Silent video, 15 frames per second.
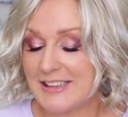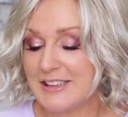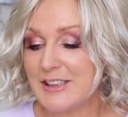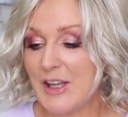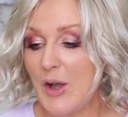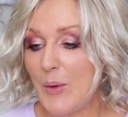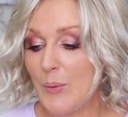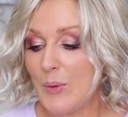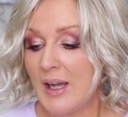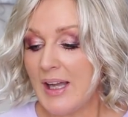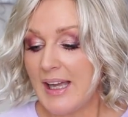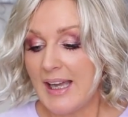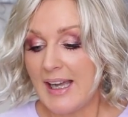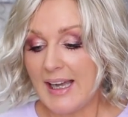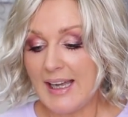So
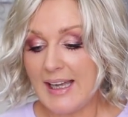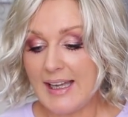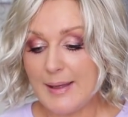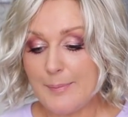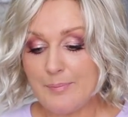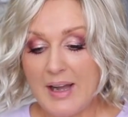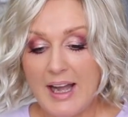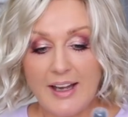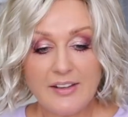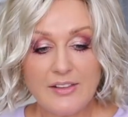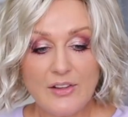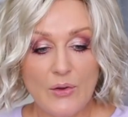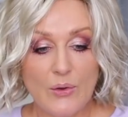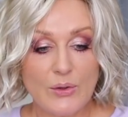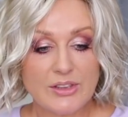um, I
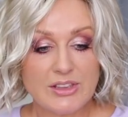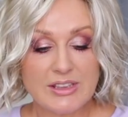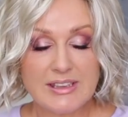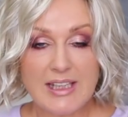thought